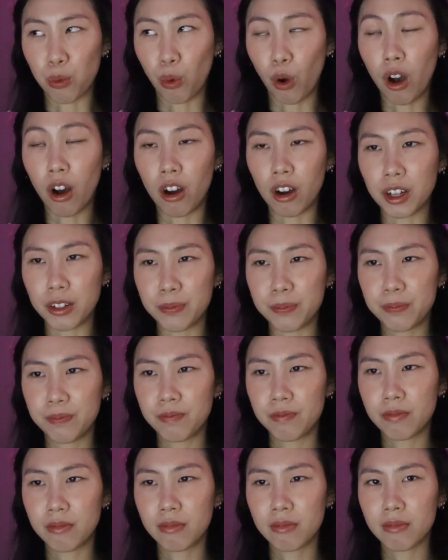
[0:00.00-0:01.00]
wrong,
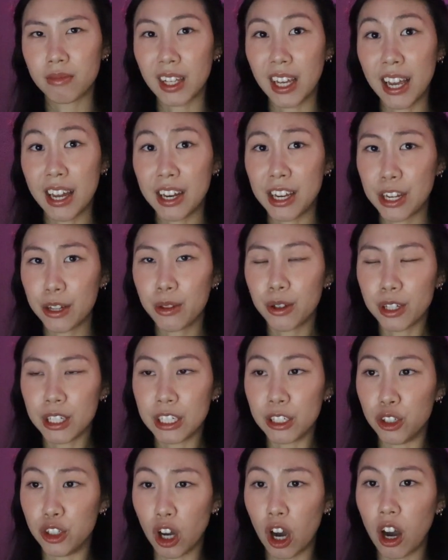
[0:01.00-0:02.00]
and neither
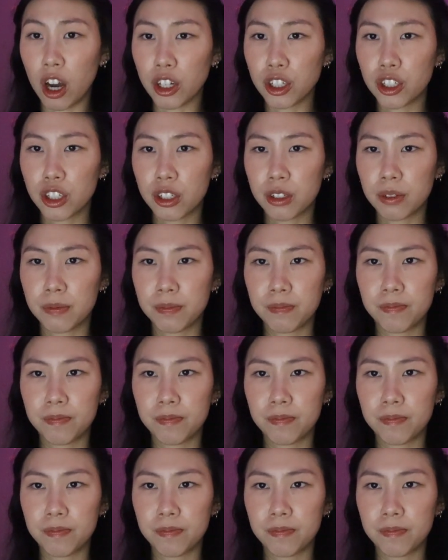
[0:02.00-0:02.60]
did Josh.